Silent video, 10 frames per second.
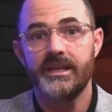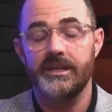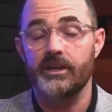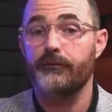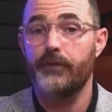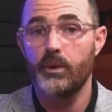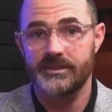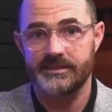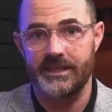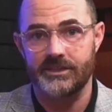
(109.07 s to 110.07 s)
in our
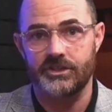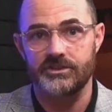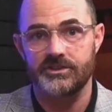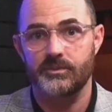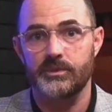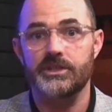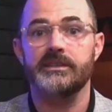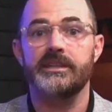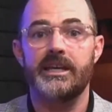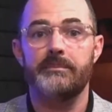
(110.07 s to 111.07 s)
focus lectures, which are
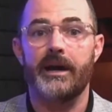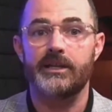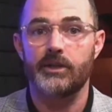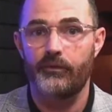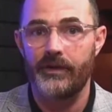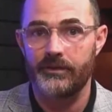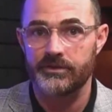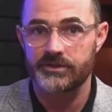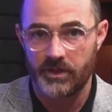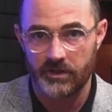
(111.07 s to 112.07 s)
led by
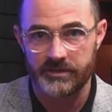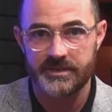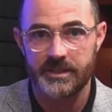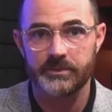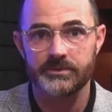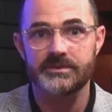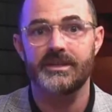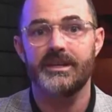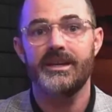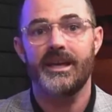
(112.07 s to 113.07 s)
co-founders Kirkland Tibbles
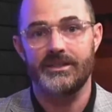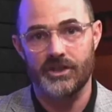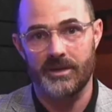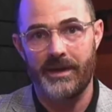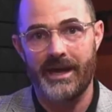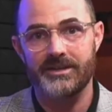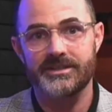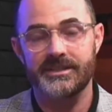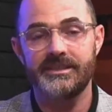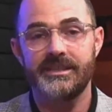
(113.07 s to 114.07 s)
and John
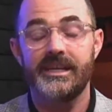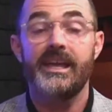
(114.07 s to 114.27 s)
Patterson,